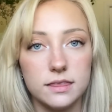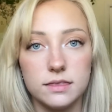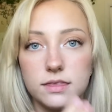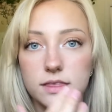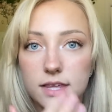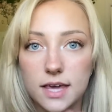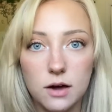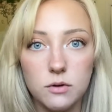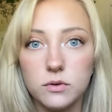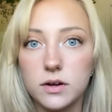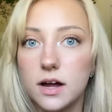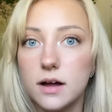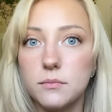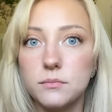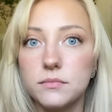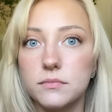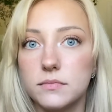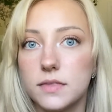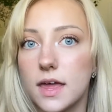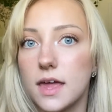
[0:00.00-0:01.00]
the
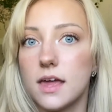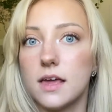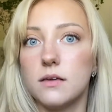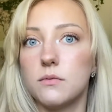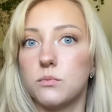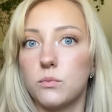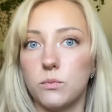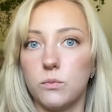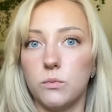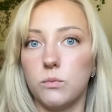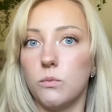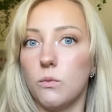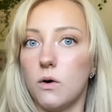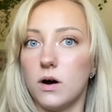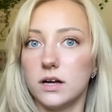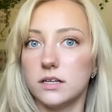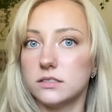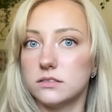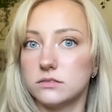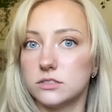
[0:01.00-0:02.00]
outcome they
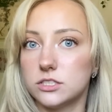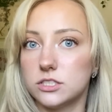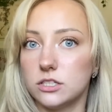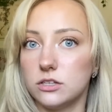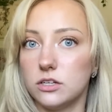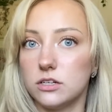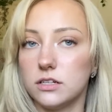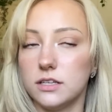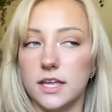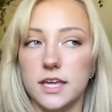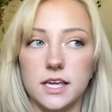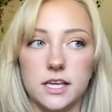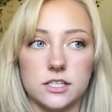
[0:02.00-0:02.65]
want to look like.